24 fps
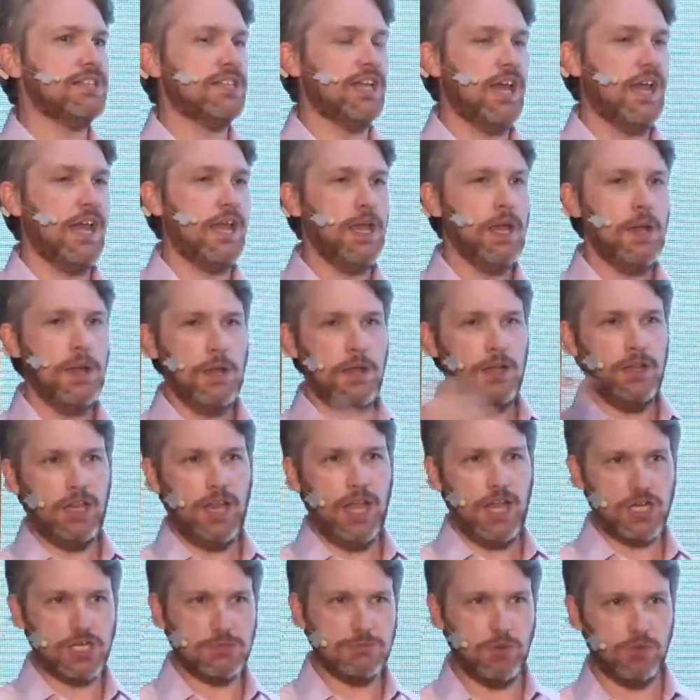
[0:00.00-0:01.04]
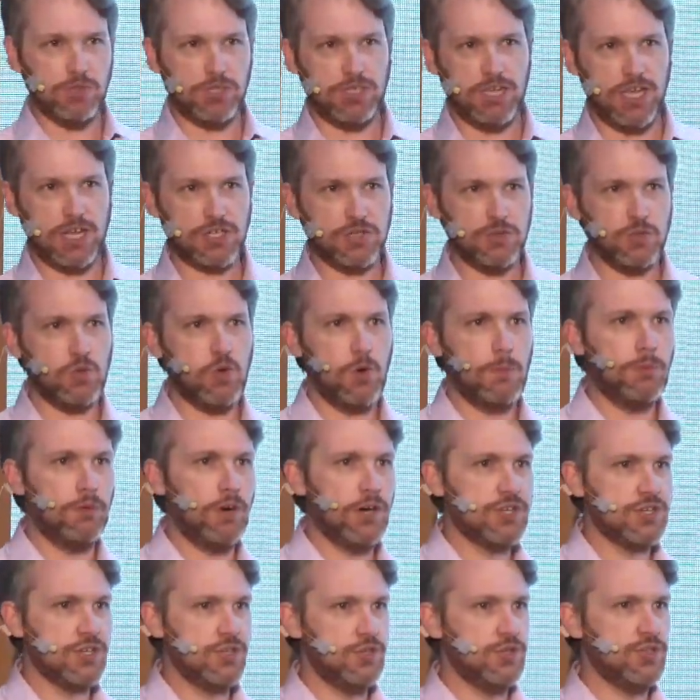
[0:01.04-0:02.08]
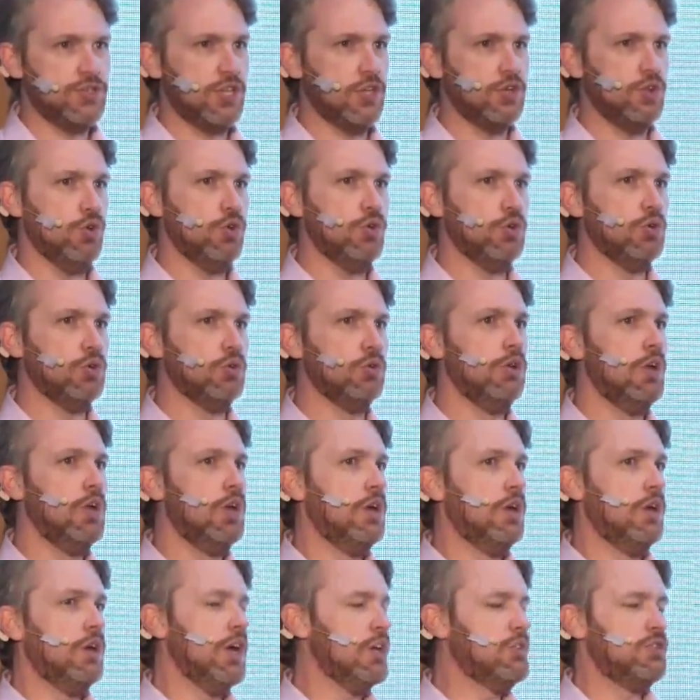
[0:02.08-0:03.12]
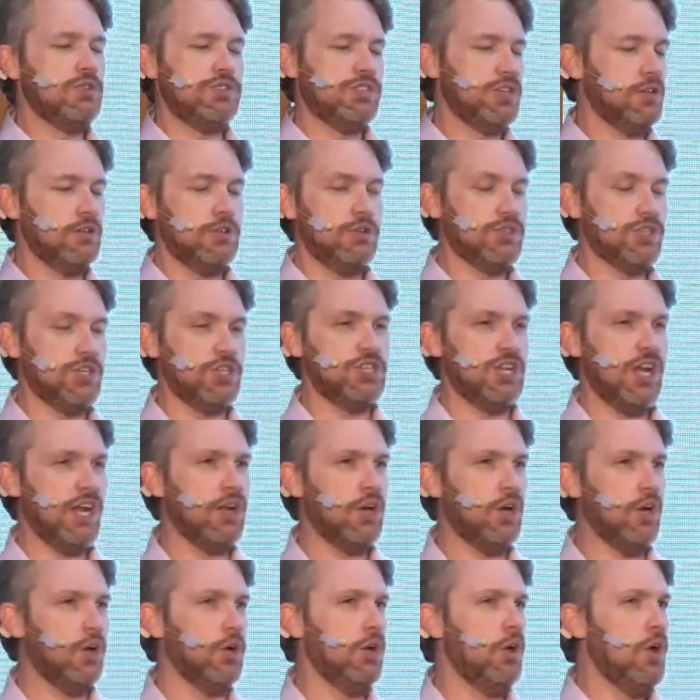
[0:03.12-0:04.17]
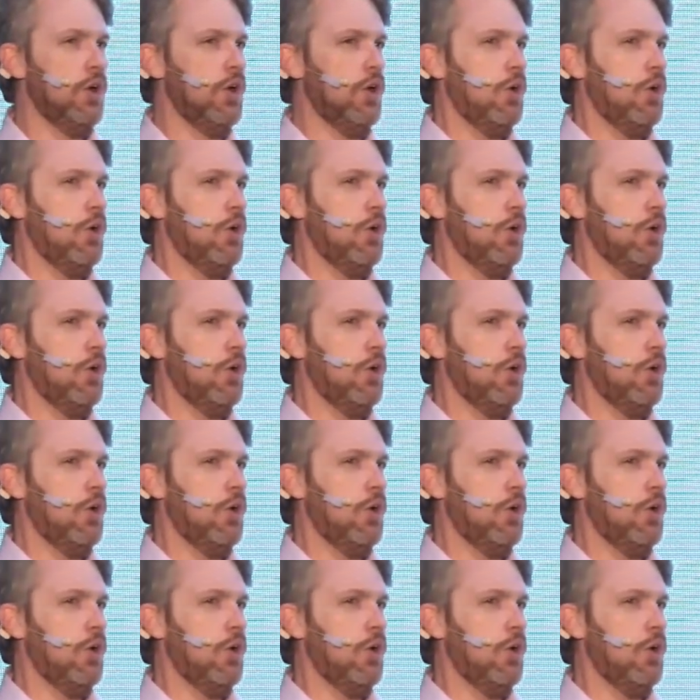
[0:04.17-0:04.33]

a large multinational corporation using Google, uh, using using Django,